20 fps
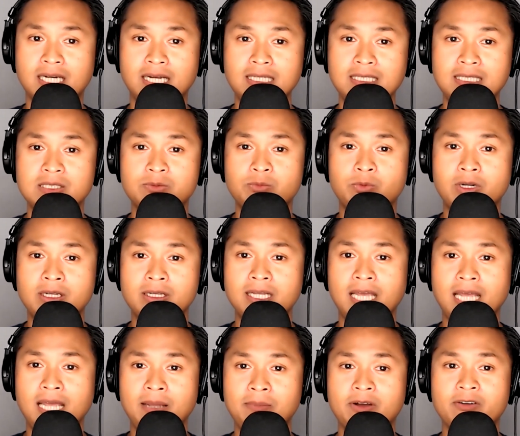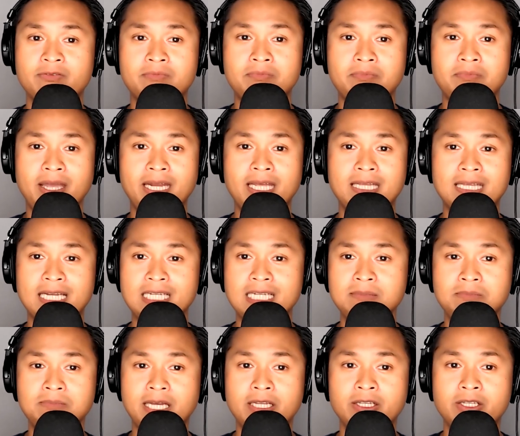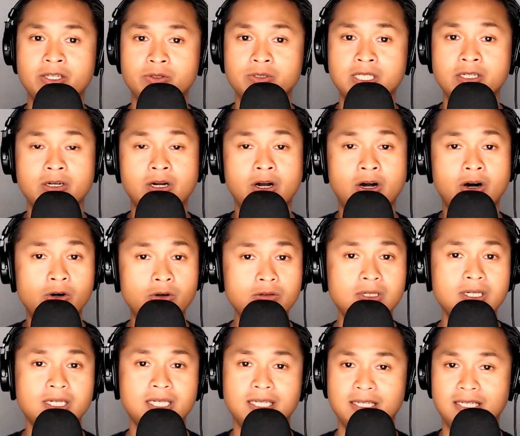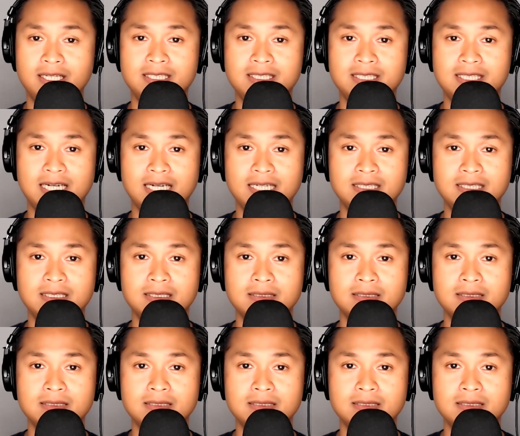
is one game of many that is played using only these dice.